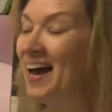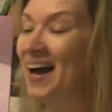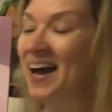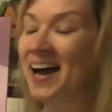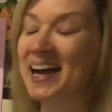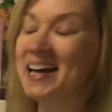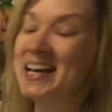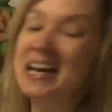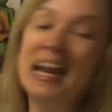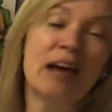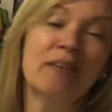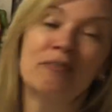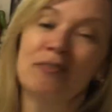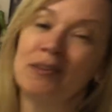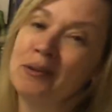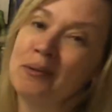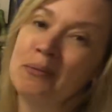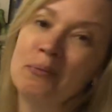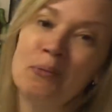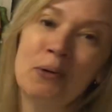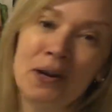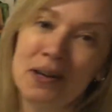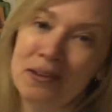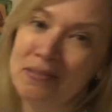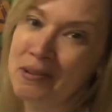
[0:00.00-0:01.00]
I never
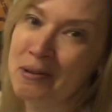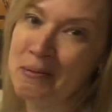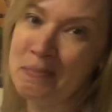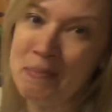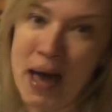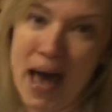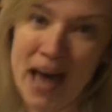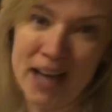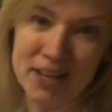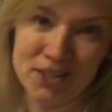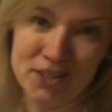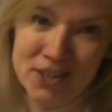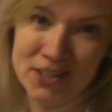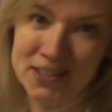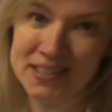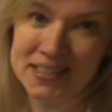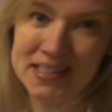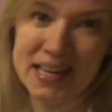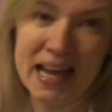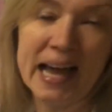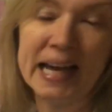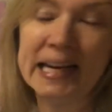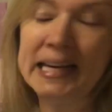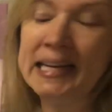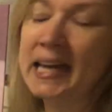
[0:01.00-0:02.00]
would have
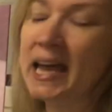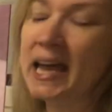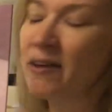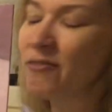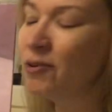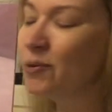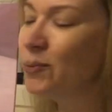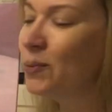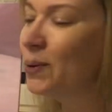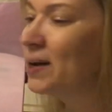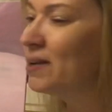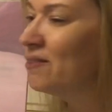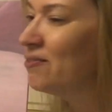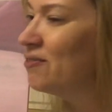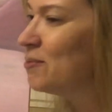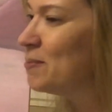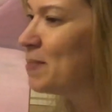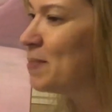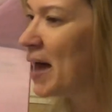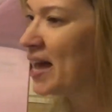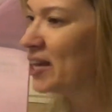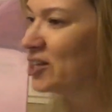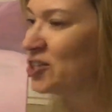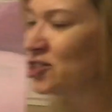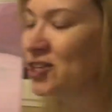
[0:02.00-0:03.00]
imagined.
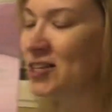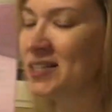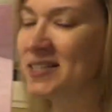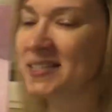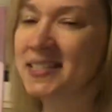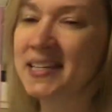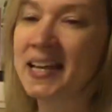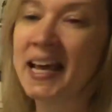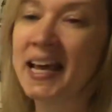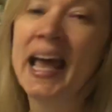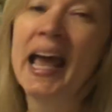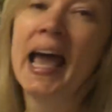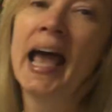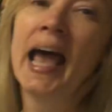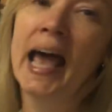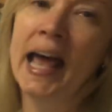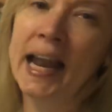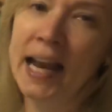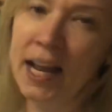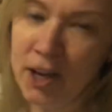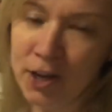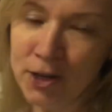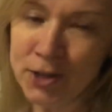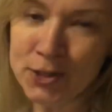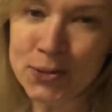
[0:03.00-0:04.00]
And
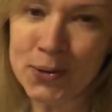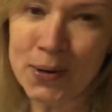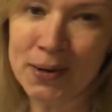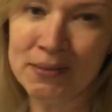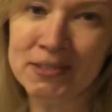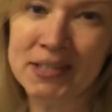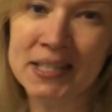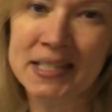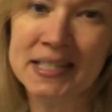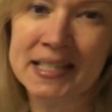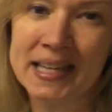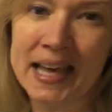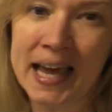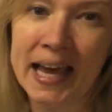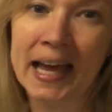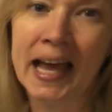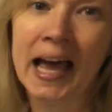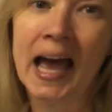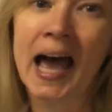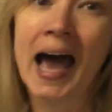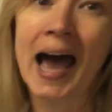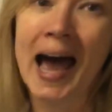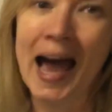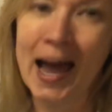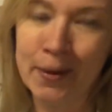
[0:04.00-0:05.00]
I also have to say,
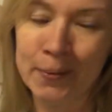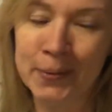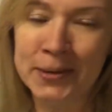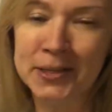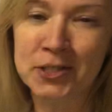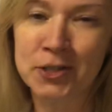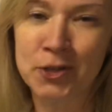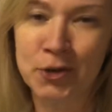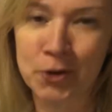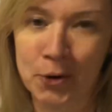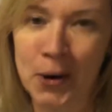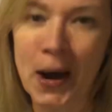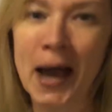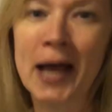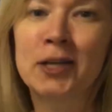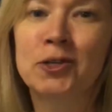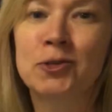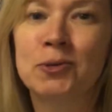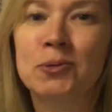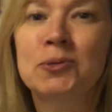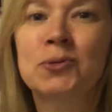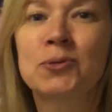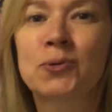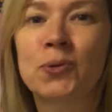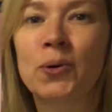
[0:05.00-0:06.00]
I went to graduate
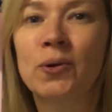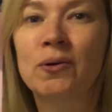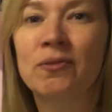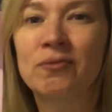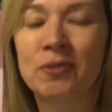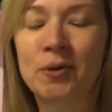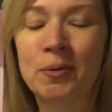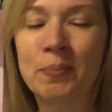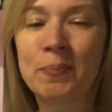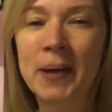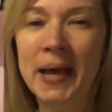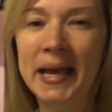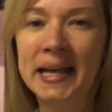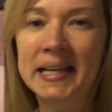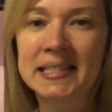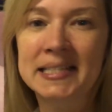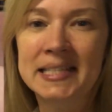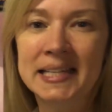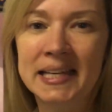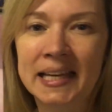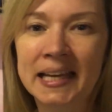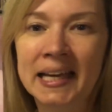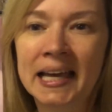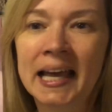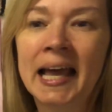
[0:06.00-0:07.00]
school for
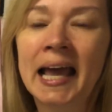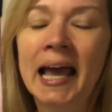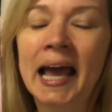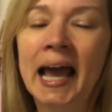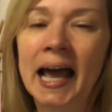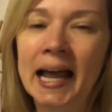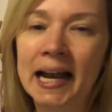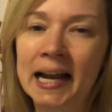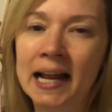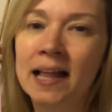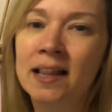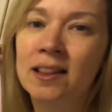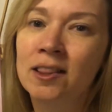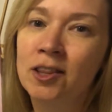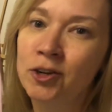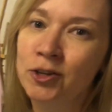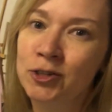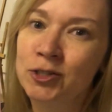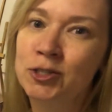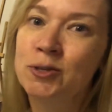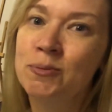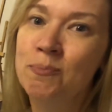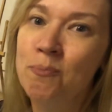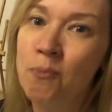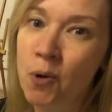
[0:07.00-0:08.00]
painting, and I
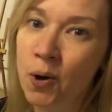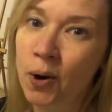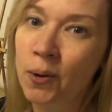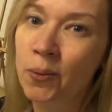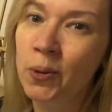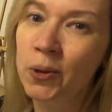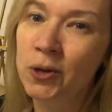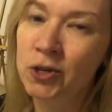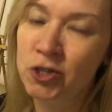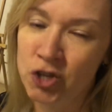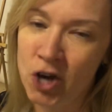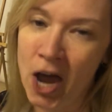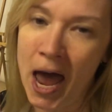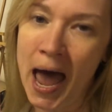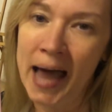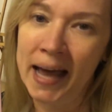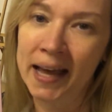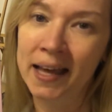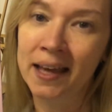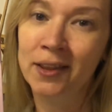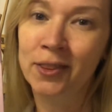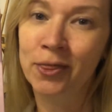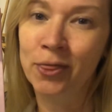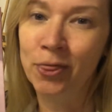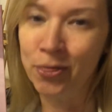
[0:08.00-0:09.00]
learned more with Jack
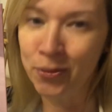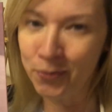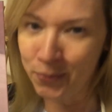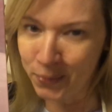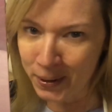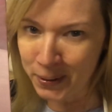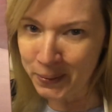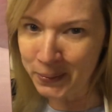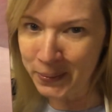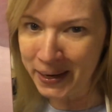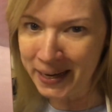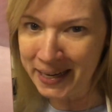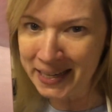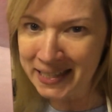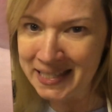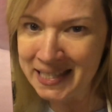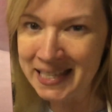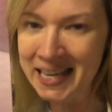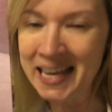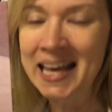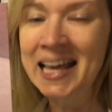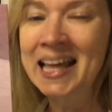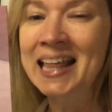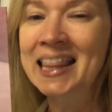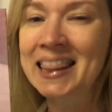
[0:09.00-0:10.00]
in 3 weeks
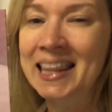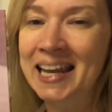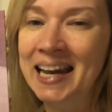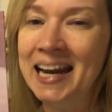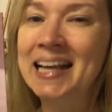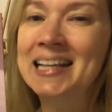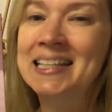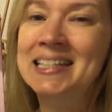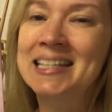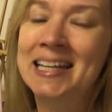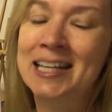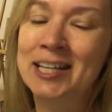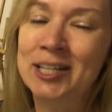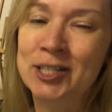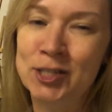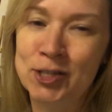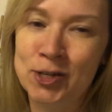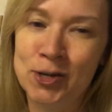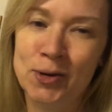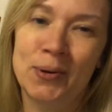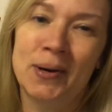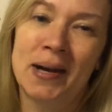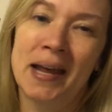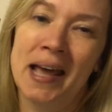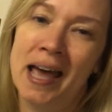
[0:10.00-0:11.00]
than I did in
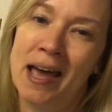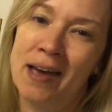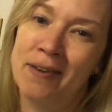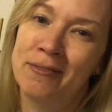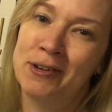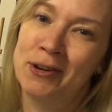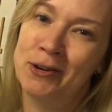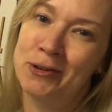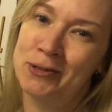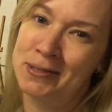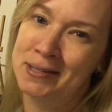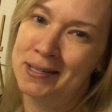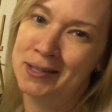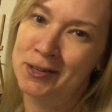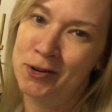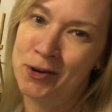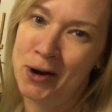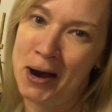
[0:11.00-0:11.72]
2.5 years in